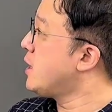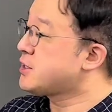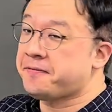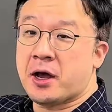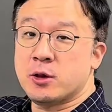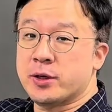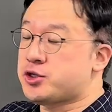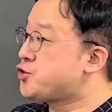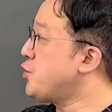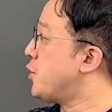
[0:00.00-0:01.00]
is following
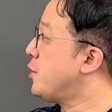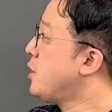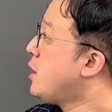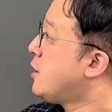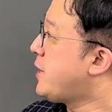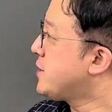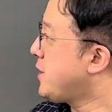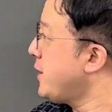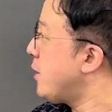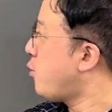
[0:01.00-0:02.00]
true? That is
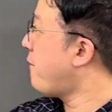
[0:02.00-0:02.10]
integral